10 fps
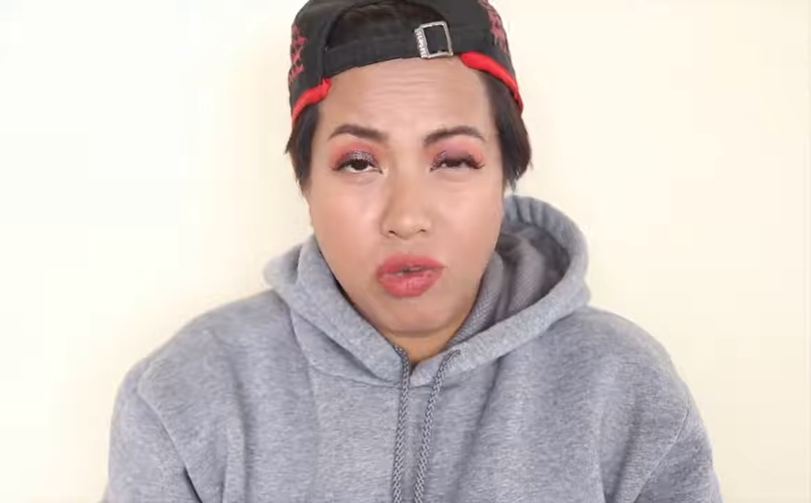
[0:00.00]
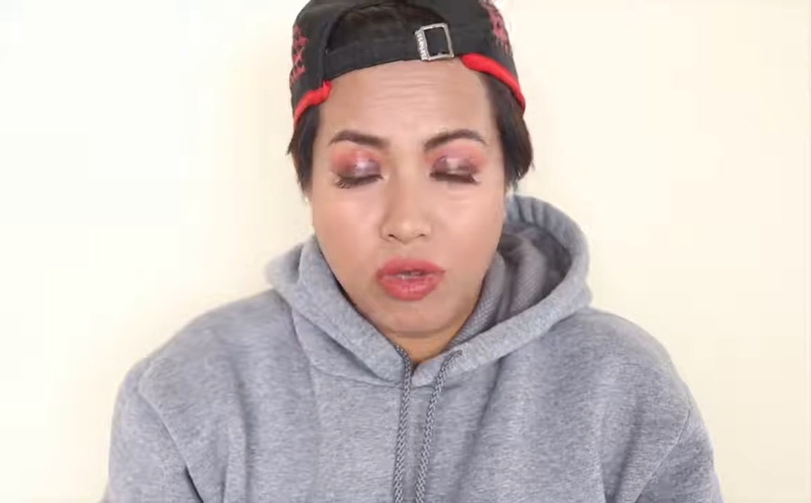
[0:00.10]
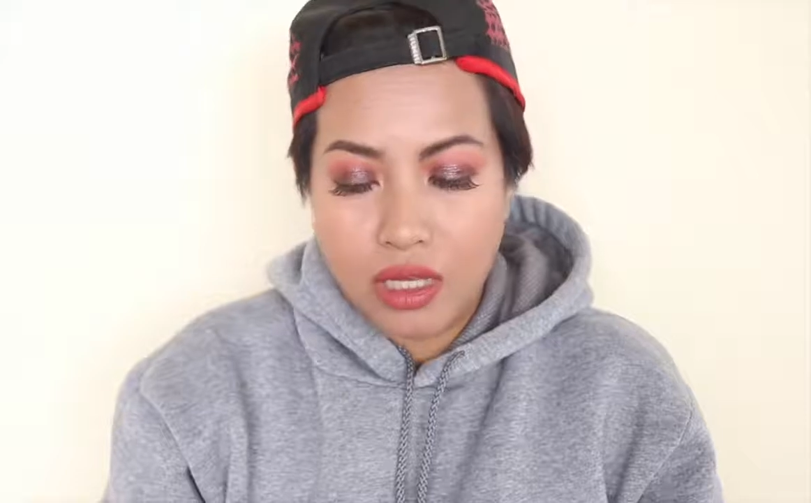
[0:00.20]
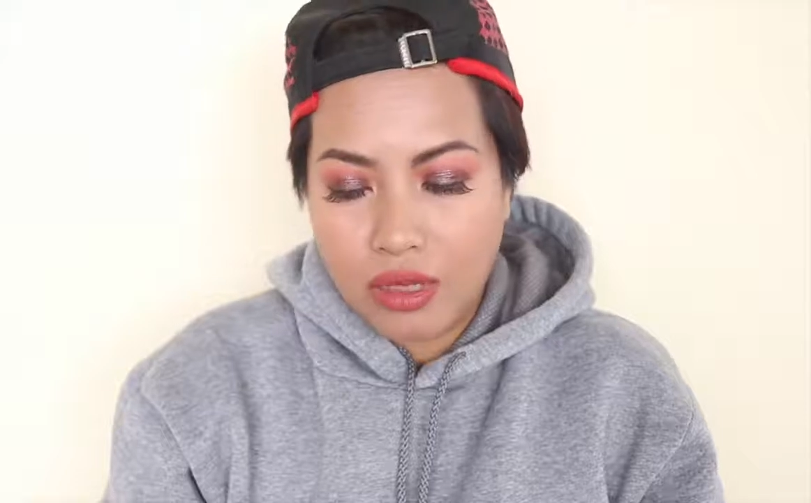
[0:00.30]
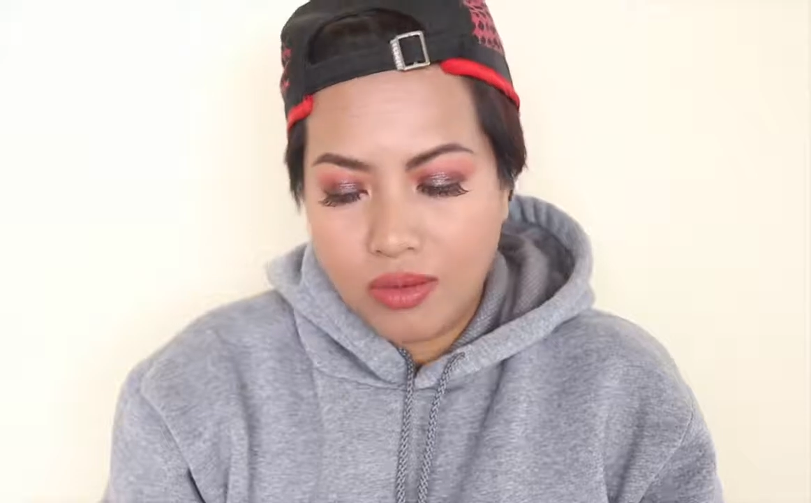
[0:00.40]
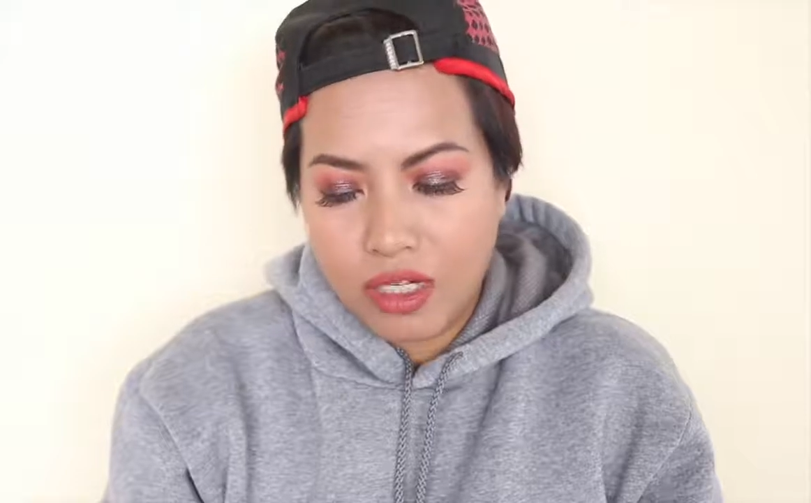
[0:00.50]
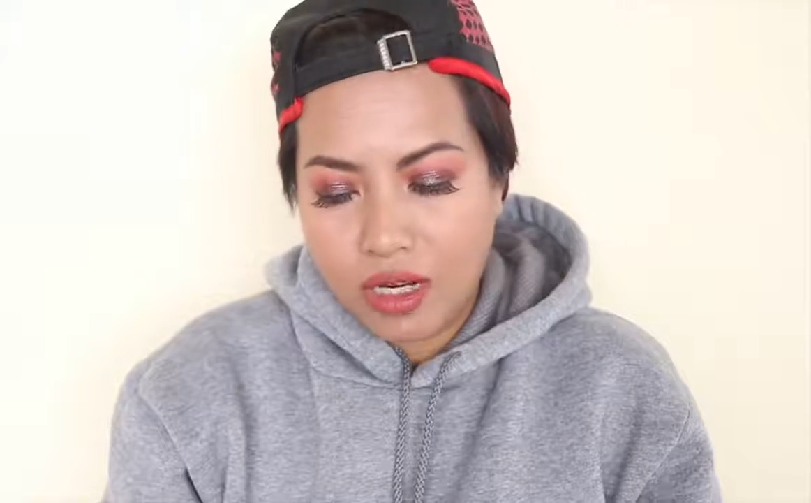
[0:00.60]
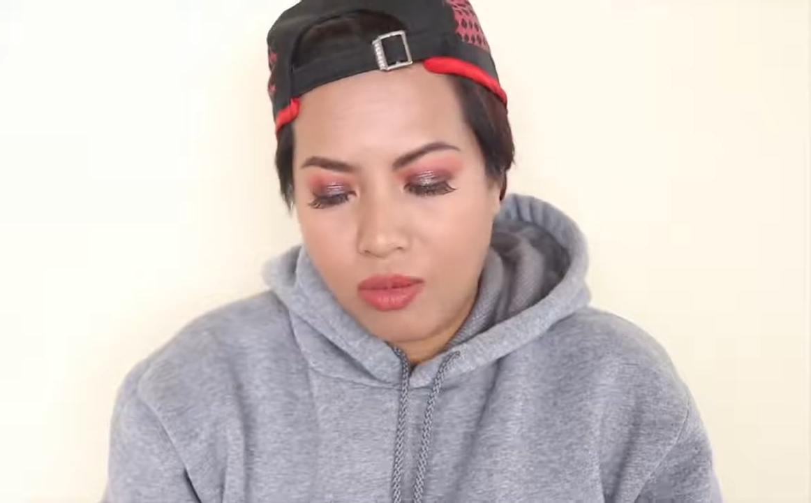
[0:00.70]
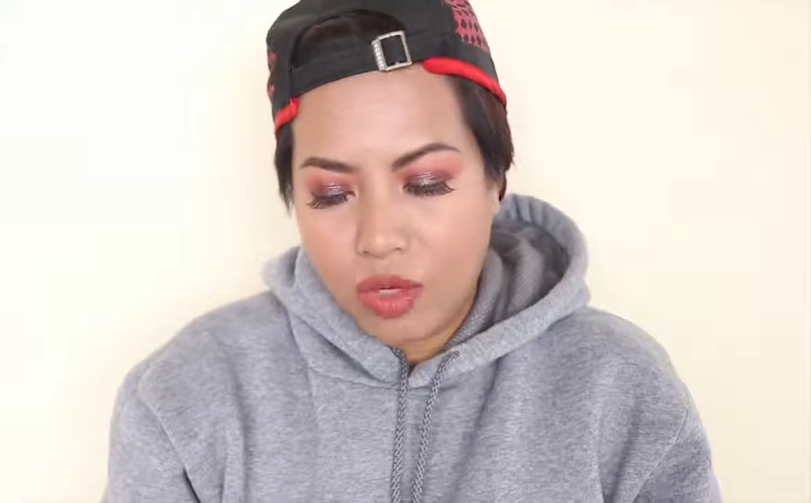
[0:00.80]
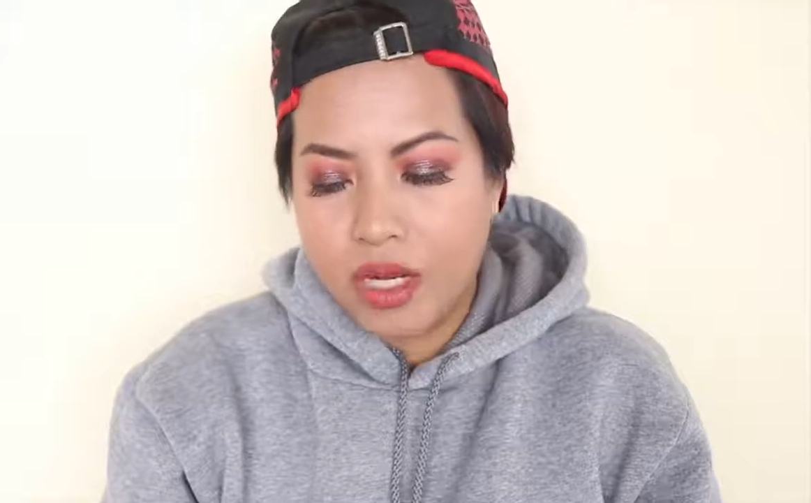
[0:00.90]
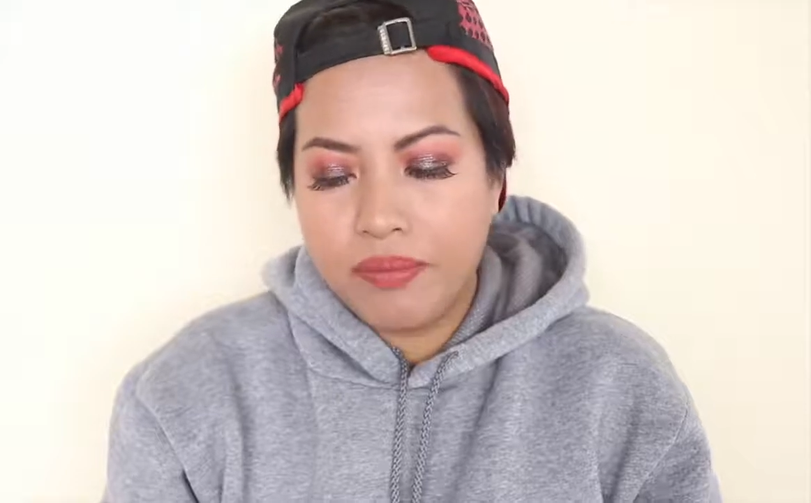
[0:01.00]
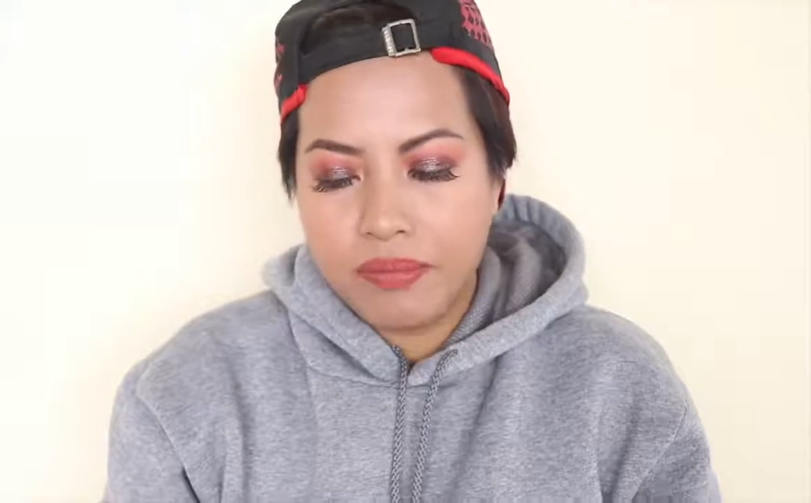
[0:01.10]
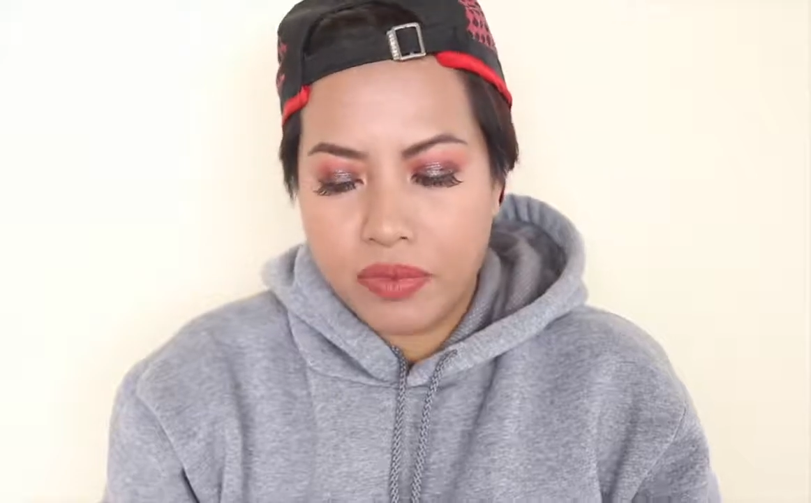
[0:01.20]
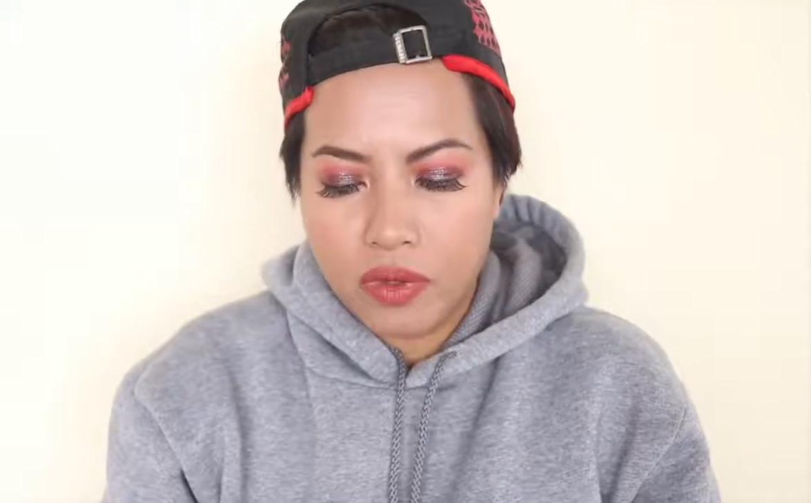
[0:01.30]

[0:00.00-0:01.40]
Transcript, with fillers: thing with the Lime Crime one.